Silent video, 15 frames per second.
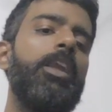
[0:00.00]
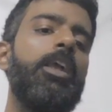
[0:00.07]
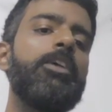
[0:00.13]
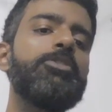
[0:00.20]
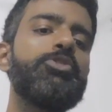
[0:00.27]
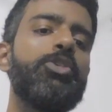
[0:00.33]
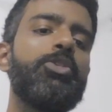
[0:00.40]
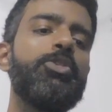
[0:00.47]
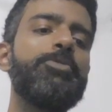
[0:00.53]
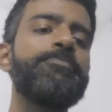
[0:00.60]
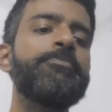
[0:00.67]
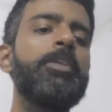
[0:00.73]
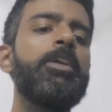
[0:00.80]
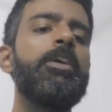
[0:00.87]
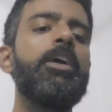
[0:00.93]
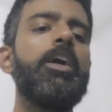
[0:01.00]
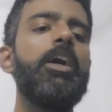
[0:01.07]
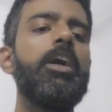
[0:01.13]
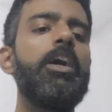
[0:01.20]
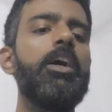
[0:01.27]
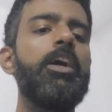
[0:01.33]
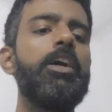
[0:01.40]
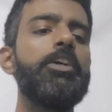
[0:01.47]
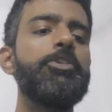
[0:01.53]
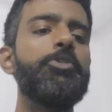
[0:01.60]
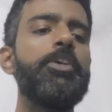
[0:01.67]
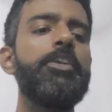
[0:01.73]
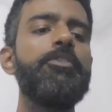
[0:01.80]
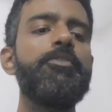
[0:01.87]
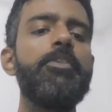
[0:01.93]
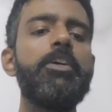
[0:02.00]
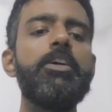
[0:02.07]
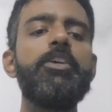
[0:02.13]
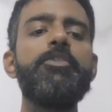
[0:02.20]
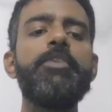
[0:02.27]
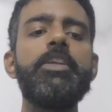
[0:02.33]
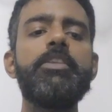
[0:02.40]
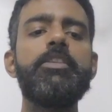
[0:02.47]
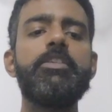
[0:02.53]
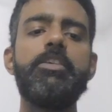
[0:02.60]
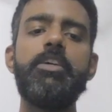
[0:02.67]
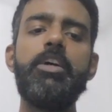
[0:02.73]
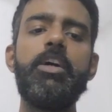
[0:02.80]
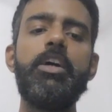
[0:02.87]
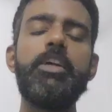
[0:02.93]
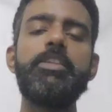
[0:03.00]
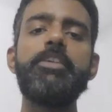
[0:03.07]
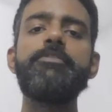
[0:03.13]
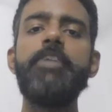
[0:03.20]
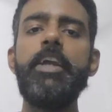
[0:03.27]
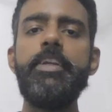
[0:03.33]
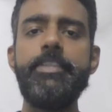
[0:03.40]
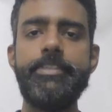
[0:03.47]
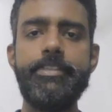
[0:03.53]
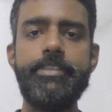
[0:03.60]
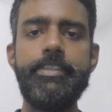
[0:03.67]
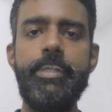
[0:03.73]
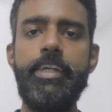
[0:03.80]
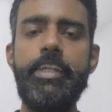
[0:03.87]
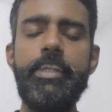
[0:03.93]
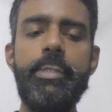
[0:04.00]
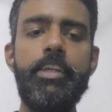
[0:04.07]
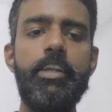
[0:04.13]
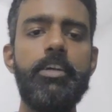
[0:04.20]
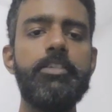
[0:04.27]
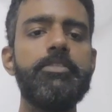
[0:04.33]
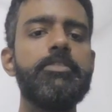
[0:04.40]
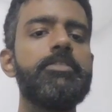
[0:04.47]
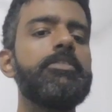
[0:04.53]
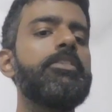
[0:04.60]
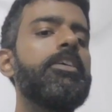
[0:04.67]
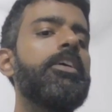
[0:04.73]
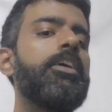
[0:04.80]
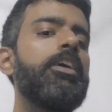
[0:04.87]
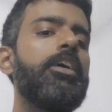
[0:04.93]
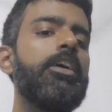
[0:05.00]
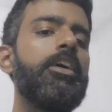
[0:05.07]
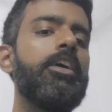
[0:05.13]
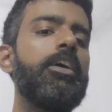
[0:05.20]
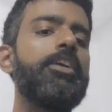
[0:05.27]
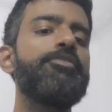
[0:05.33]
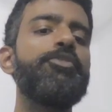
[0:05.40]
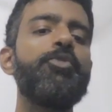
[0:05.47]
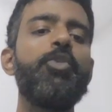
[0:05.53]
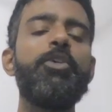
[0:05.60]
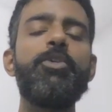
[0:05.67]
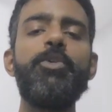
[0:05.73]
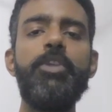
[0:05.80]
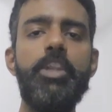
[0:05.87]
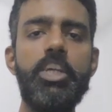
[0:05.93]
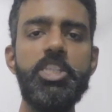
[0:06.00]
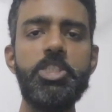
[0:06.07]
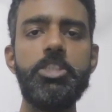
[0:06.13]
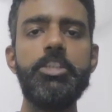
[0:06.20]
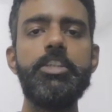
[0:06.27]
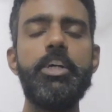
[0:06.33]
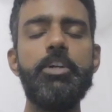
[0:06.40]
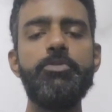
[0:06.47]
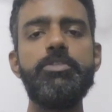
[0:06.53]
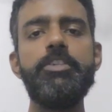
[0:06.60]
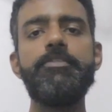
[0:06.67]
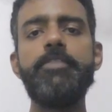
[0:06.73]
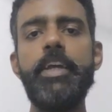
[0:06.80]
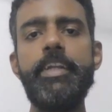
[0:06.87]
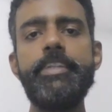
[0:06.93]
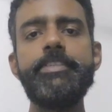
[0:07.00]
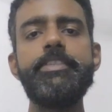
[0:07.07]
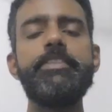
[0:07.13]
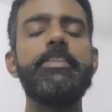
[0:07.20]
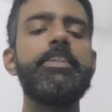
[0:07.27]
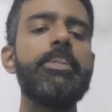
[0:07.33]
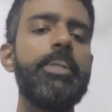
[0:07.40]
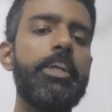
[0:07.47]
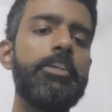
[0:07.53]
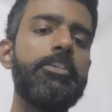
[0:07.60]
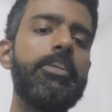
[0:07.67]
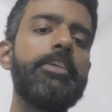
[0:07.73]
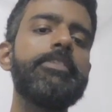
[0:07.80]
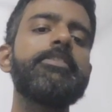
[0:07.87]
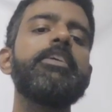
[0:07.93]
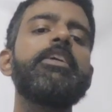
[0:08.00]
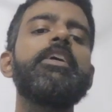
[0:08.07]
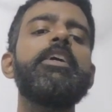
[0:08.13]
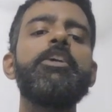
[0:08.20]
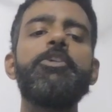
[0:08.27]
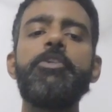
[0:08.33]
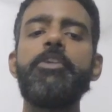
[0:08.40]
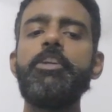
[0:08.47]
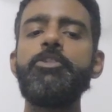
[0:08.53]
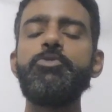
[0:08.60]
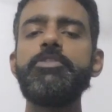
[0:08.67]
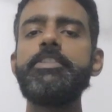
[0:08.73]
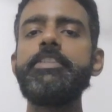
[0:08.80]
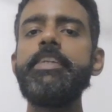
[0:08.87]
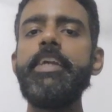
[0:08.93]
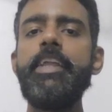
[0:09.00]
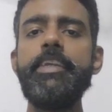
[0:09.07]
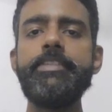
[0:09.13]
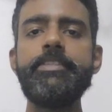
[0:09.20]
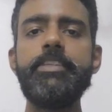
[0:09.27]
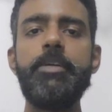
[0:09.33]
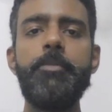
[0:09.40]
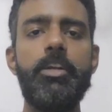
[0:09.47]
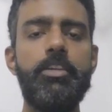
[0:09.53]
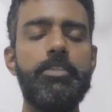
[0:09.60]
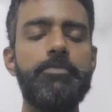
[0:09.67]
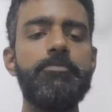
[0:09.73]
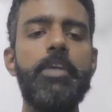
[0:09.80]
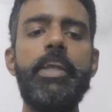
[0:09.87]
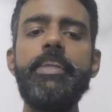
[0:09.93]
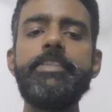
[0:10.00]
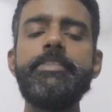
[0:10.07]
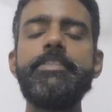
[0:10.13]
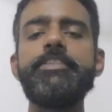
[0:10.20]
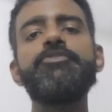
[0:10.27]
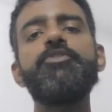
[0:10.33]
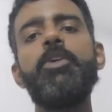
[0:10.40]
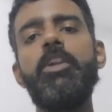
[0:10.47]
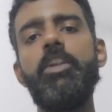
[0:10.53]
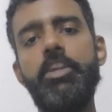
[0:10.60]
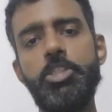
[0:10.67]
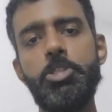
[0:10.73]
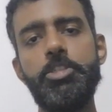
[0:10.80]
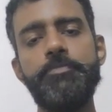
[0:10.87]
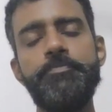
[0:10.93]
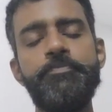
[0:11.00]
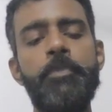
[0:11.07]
So you can work with the files in Linux. If you want to list down the files in the directories, you can use the ls command. Ls is for list.